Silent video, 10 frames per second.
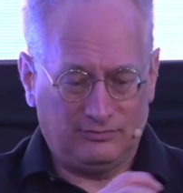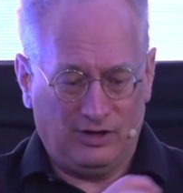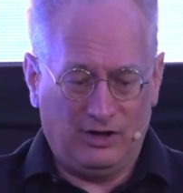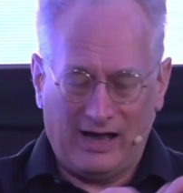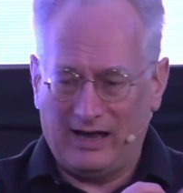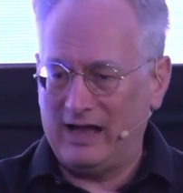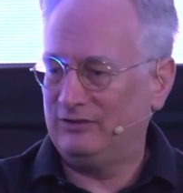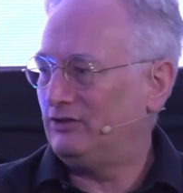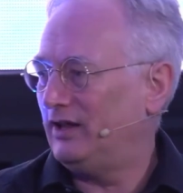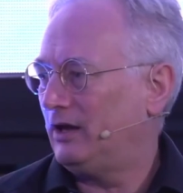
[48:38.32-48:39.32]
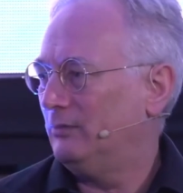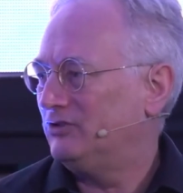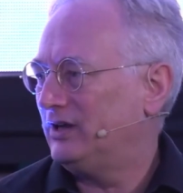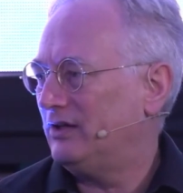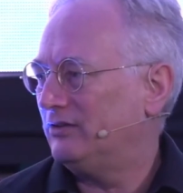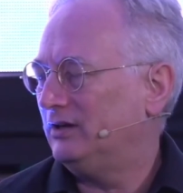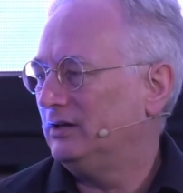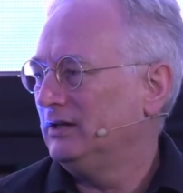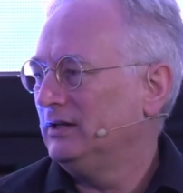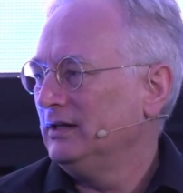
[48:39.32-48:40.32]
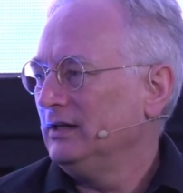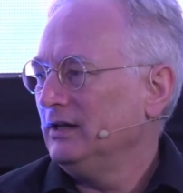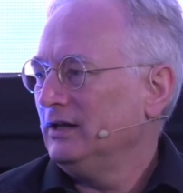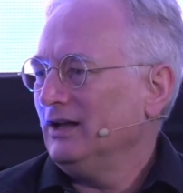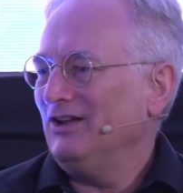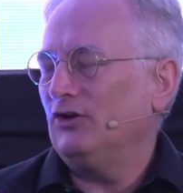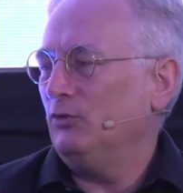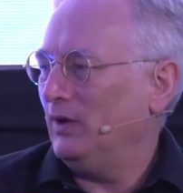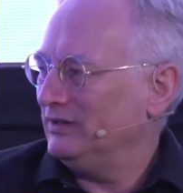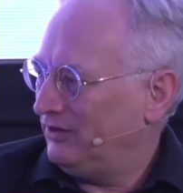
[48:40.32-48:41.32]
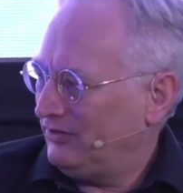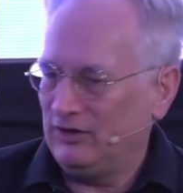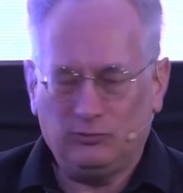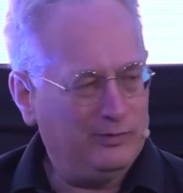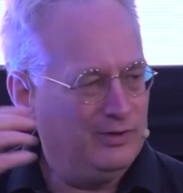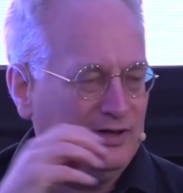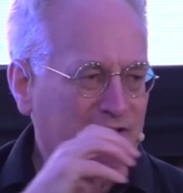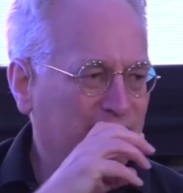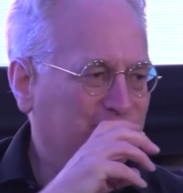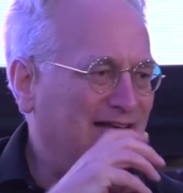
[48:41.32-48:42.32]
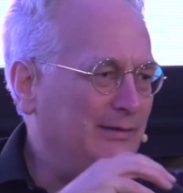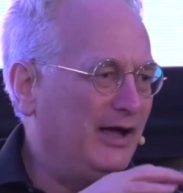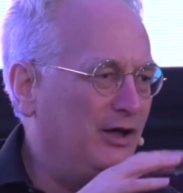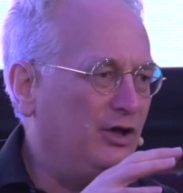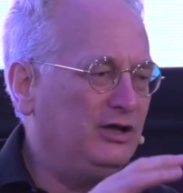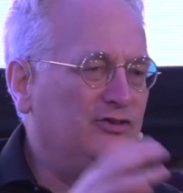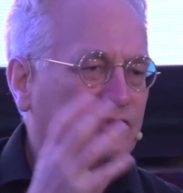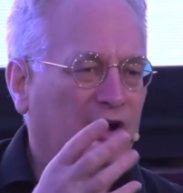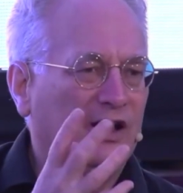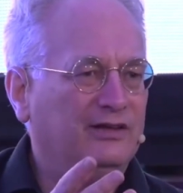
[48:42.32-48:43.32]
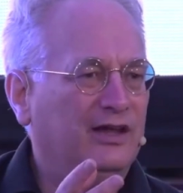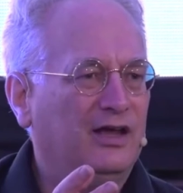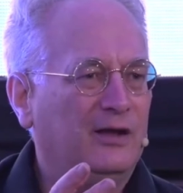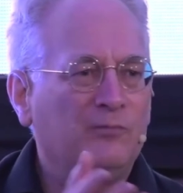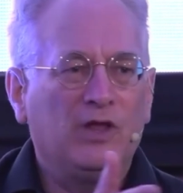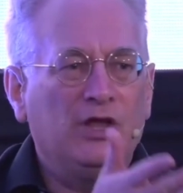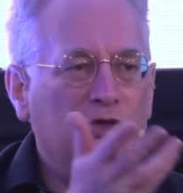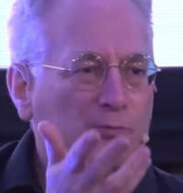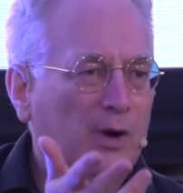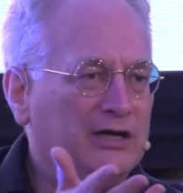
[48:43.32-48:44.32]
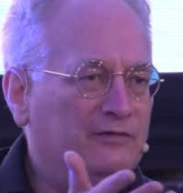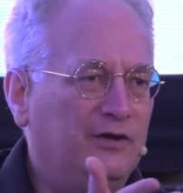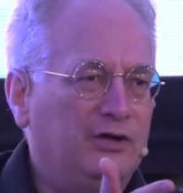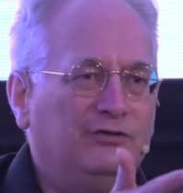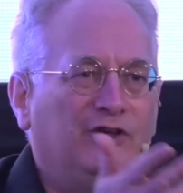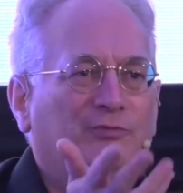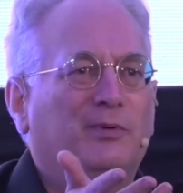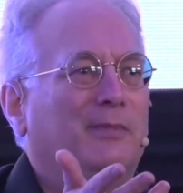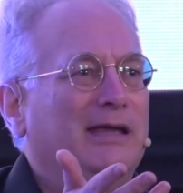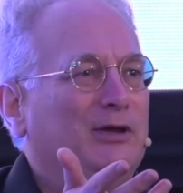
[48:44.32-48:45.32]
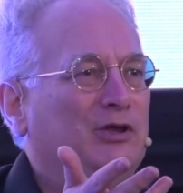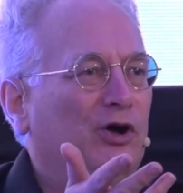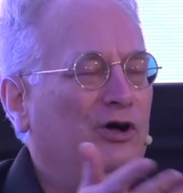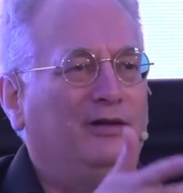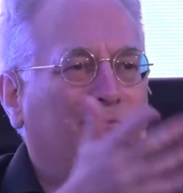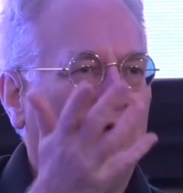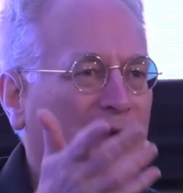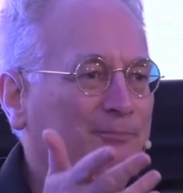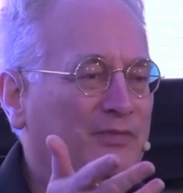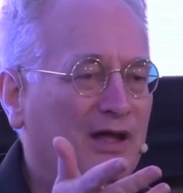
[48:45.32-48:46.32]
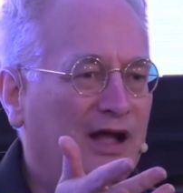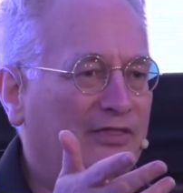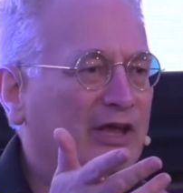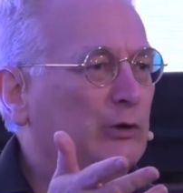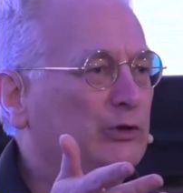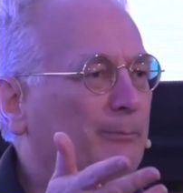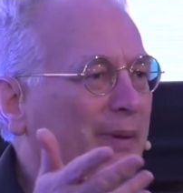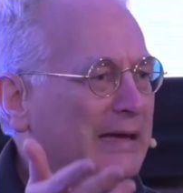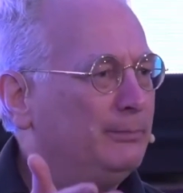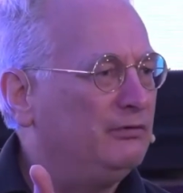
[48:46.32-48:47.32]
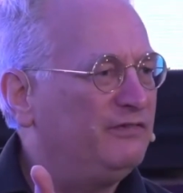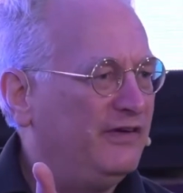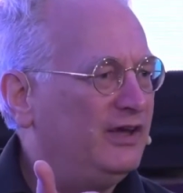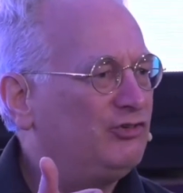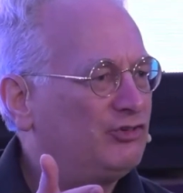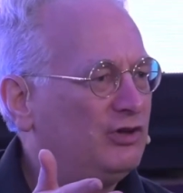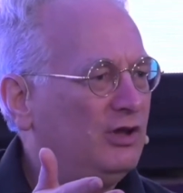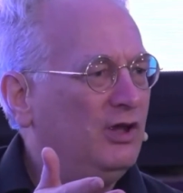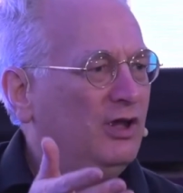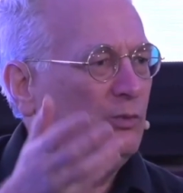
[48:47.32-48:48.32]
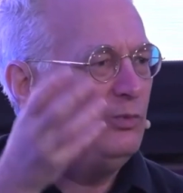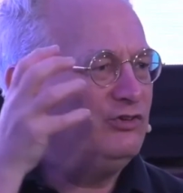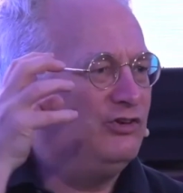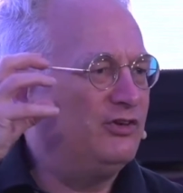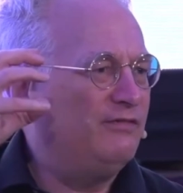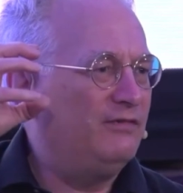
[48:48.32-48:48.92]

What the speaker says: how do they come together? And so one of the things we were chatting about earlier is the idea, you might have heard of this, but maybe not, a thing called a Babel fish, which is a